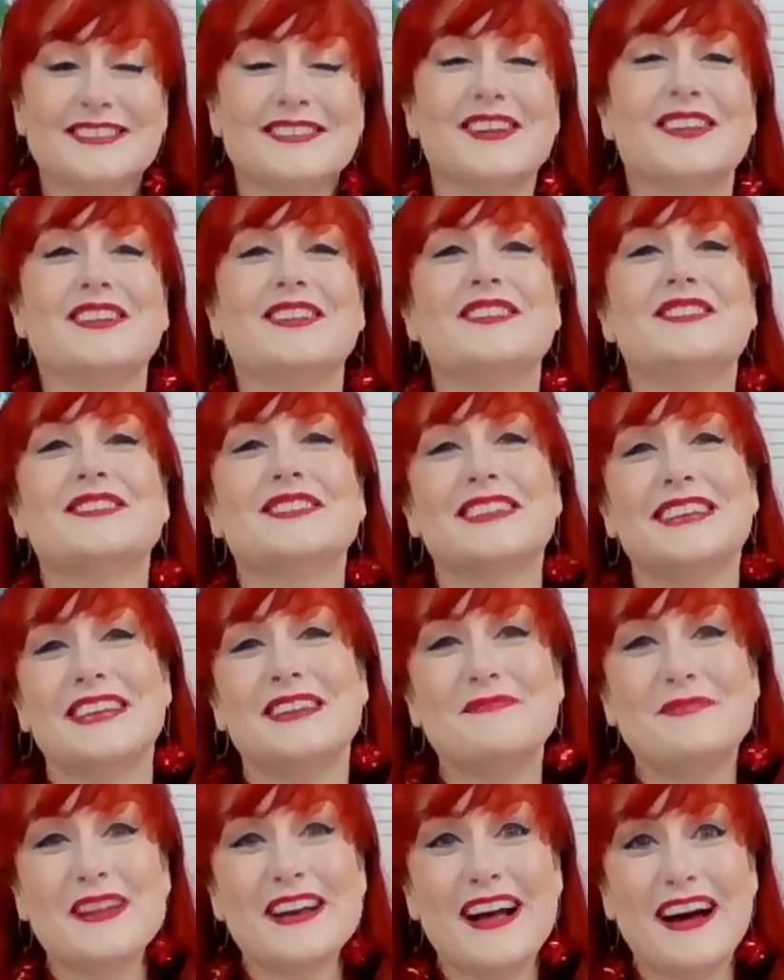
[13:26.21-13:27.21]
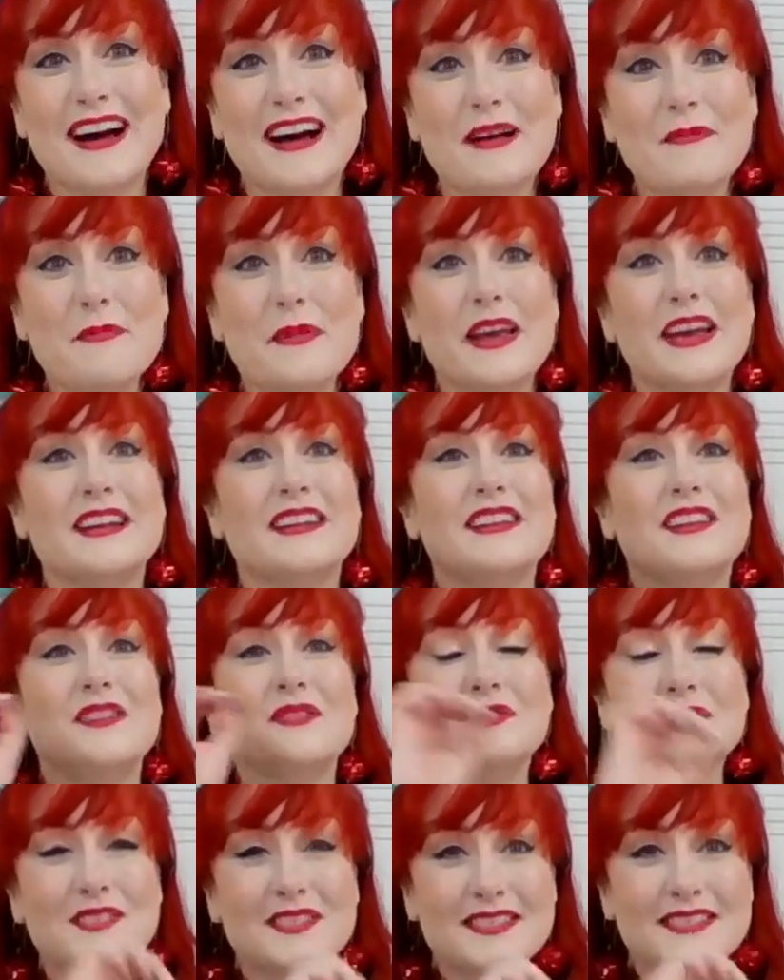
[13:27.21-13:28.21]
So keep it up.
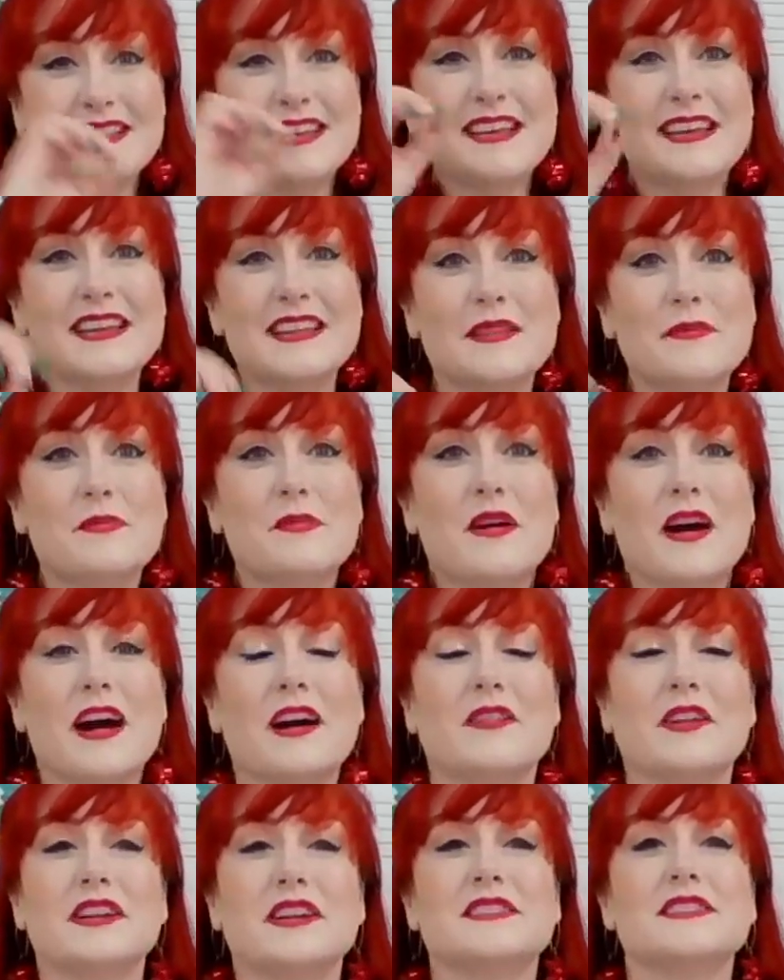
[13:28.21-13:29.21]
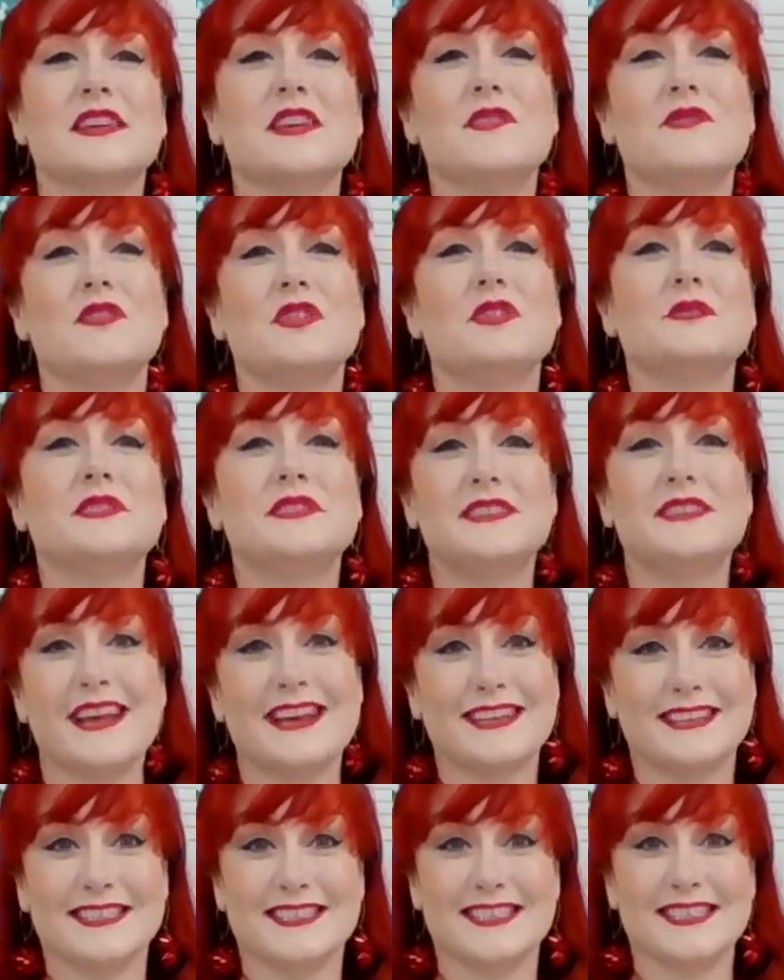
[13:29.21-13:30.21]
You'll see the progress if you
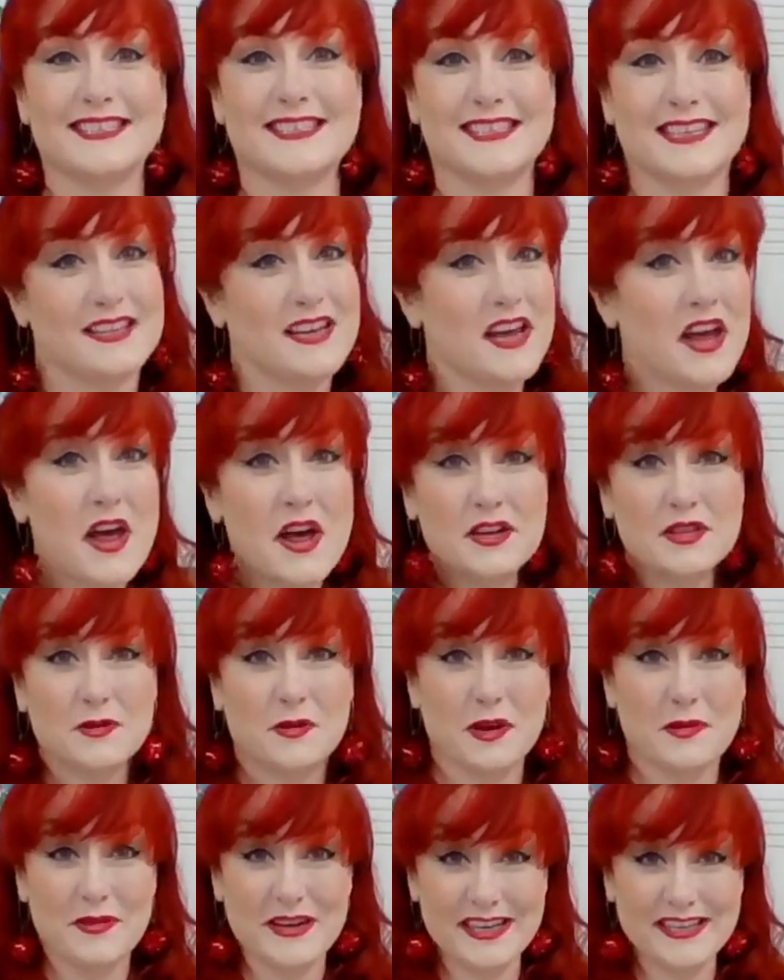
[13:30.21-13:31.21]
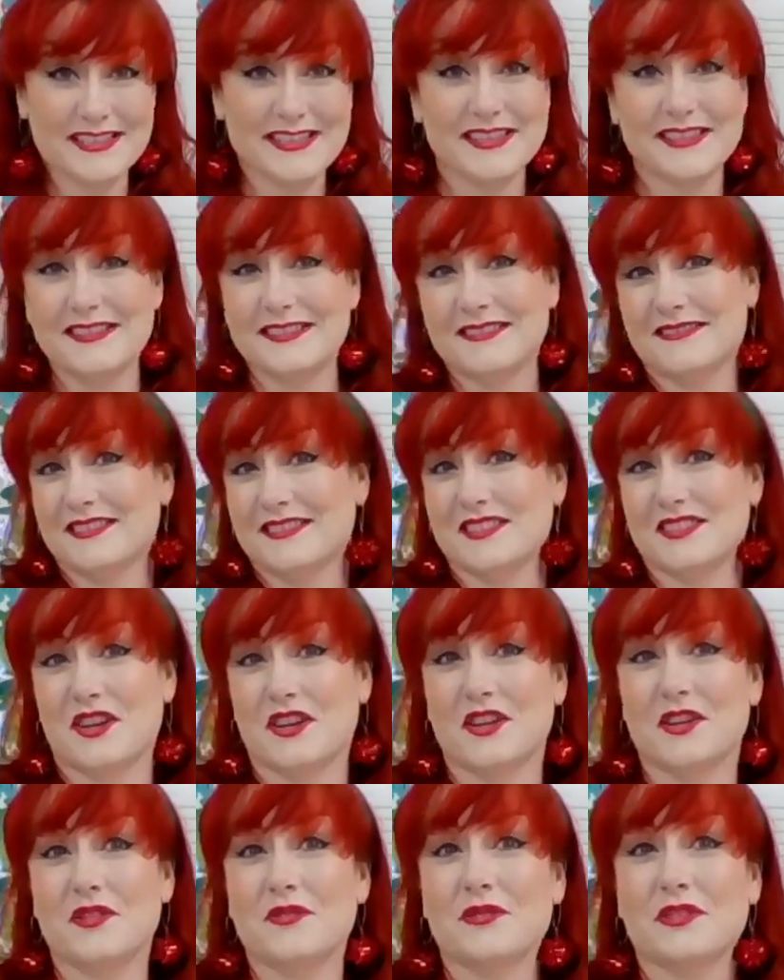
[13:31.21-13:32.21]
stay consistent. 20 minutes is
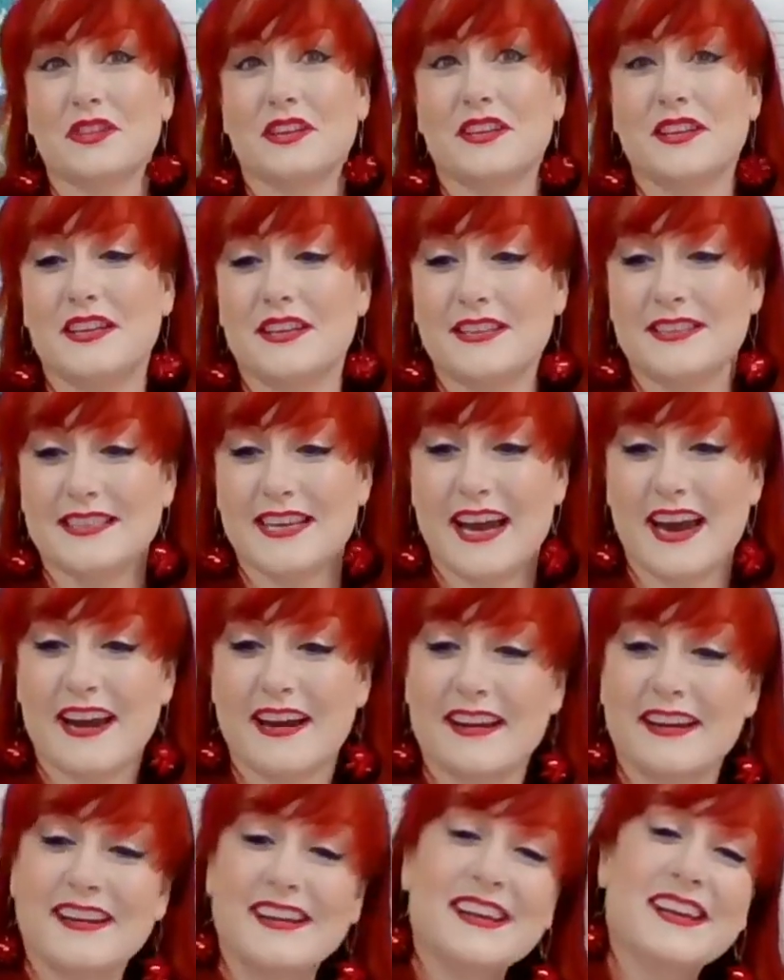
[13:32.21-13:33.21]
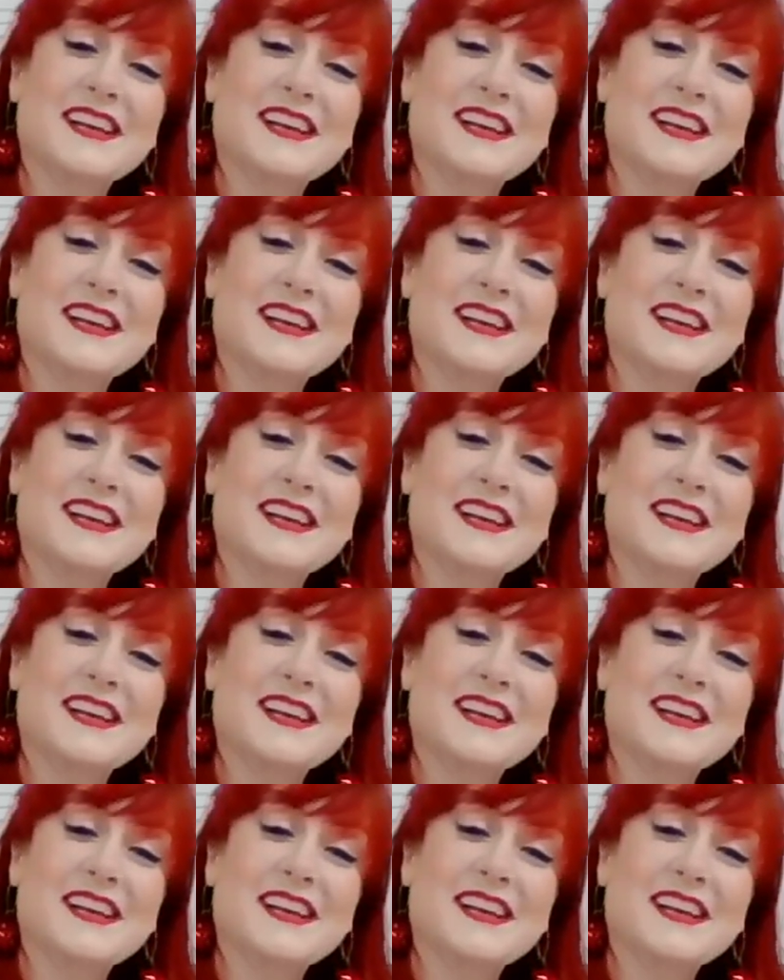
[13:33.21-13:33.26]
all you really need a day.